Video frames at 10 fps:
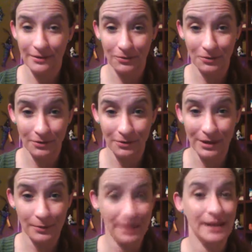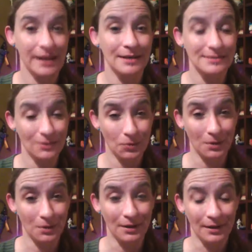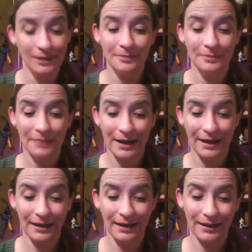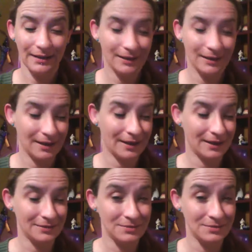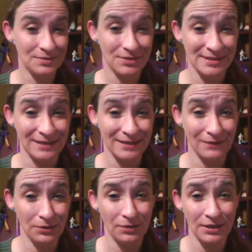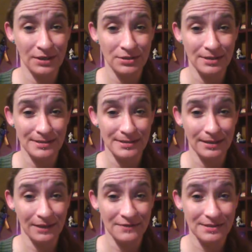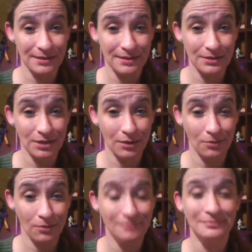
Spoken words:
ordering readings or by just giving donations and gifts to the channel.